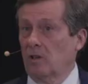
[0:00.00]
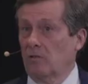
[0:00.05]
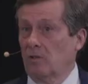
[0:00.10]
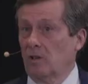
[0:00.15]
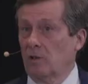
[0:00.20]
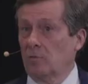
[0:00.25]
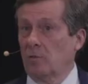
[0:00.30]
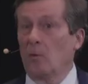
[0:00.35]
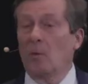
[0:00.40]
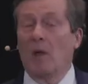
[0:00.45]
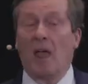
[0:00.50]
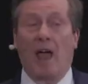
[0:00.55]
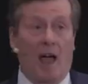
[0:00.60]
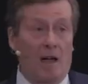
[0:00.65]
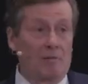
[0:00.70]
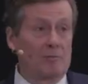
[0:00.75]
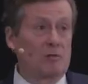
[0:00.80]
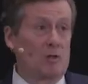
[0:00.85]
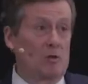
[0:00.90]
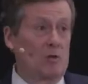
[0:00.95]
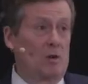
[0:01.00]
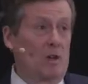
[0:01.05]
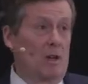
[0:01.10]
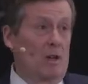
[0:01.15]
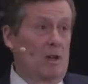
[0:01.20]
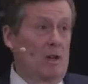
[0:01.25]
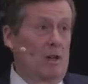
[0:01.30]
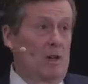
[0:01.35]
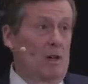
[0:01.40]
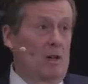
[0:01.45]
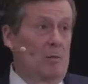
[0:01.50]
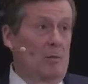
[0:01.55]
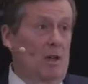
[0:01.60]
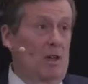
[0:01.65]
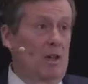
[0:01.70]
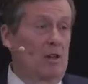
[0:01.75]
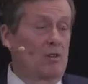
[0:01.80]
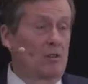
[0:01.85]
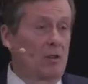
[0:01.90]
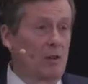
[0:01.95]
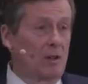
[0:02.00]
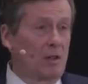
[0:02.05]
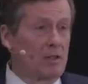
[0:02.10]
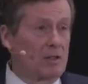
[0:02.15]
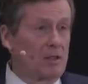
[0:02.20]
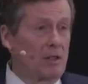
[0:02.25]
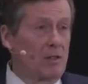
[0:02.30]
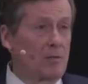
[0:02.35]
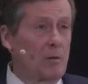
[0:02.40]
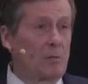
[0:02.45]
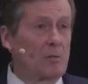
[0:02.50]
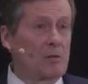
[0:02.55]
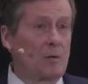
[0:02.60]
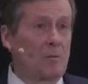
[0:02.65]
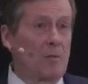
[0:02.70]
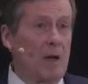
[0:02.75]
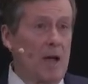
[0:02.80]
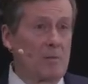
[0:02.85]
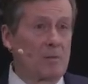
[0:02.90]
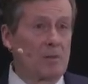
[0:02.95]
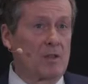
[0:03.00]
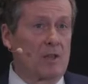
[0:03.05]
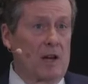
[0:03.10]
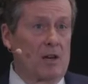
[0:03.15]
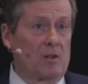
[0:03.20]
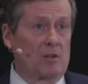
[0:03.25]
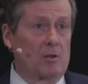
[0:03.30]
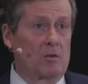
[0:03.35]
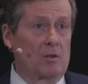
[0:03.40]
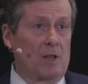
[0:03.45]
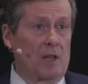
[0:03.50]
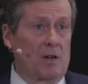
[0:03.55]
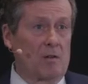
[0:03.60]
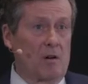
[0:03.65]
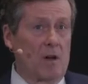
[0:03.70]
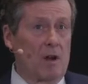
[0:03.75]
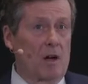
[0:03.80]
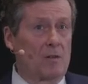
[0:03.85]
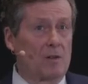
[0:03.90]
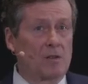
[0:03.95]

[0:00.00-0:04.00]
difference, but we have to. Because you're going to see from some maps that I show later on,